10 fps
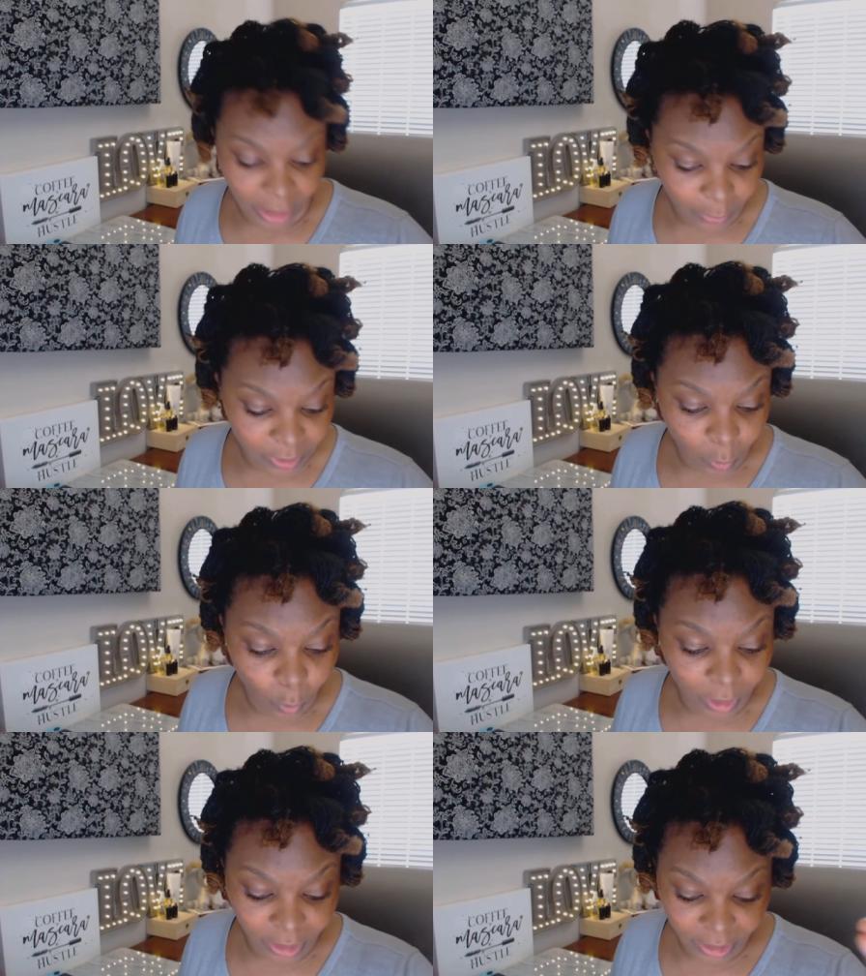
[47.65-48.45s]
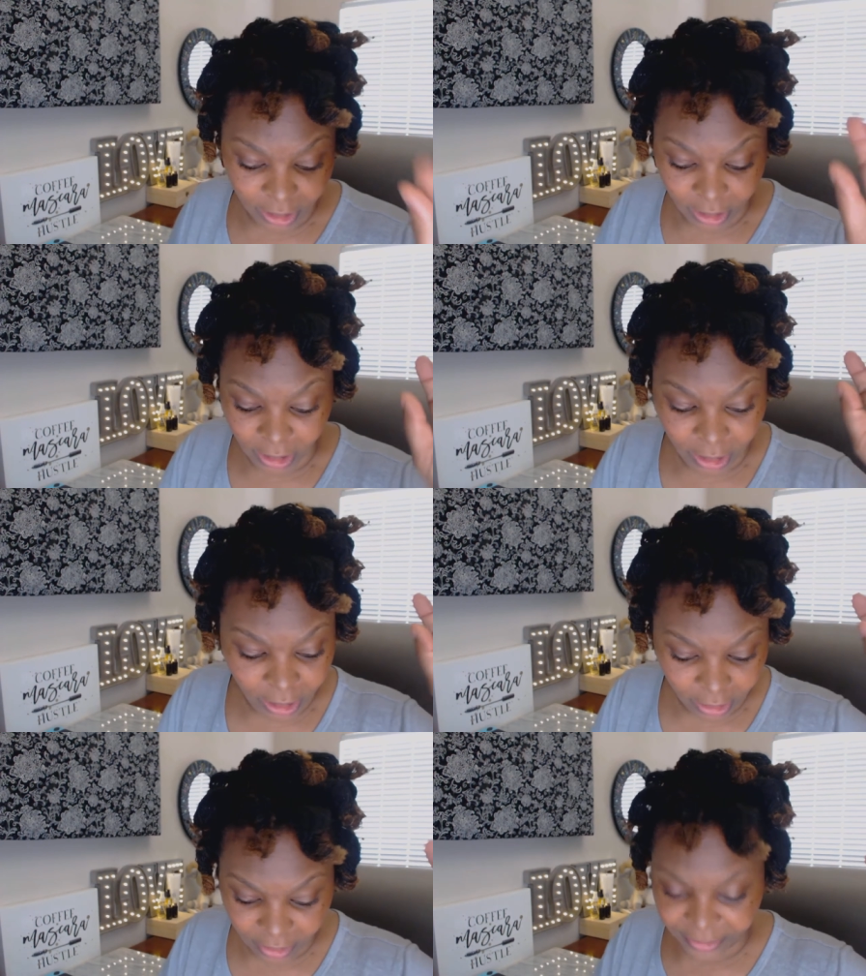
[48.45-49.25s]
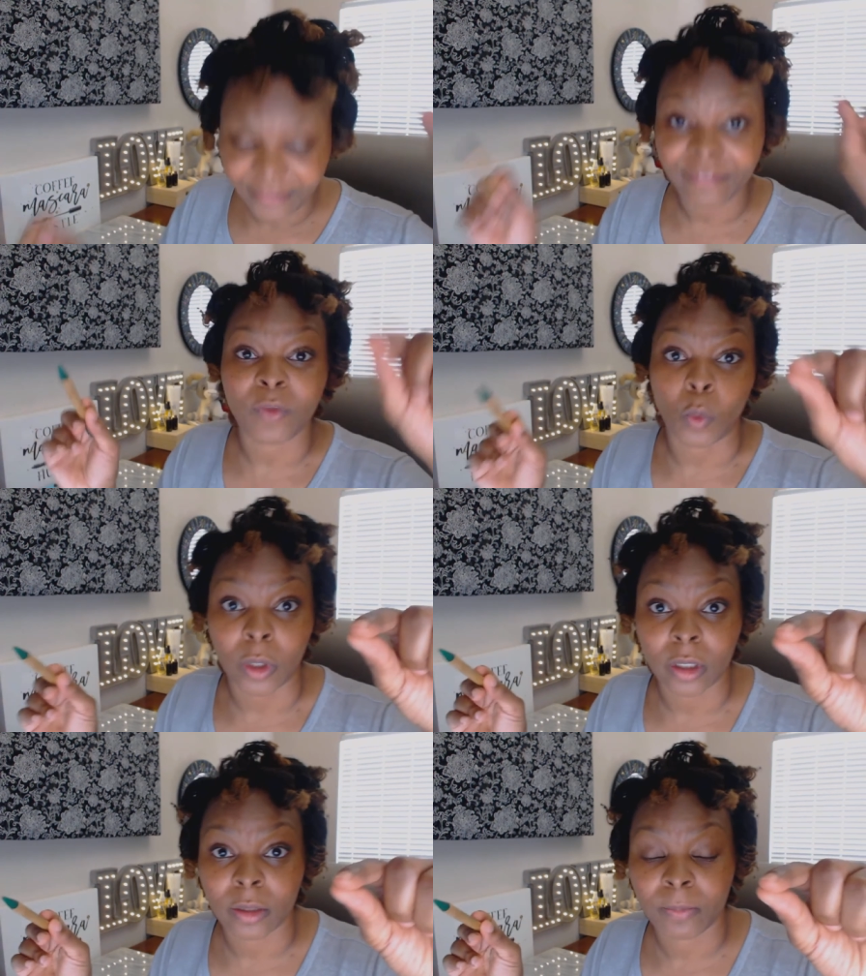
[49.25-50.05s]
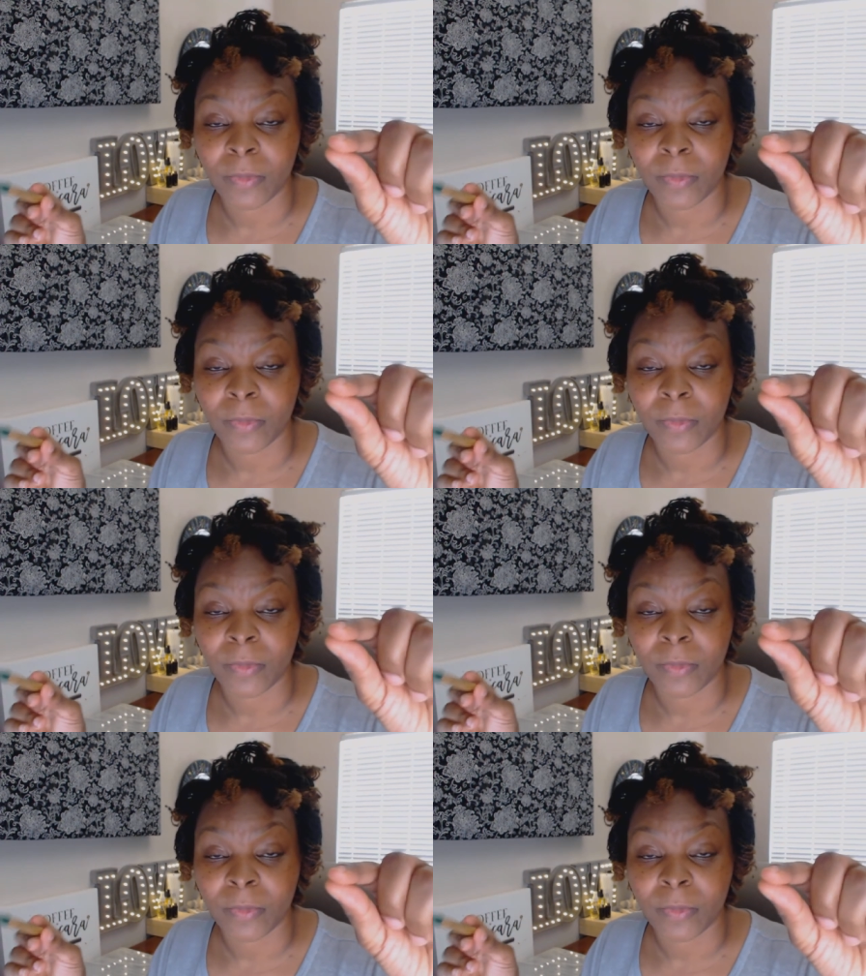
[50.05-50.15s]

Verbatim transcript: I was at 194.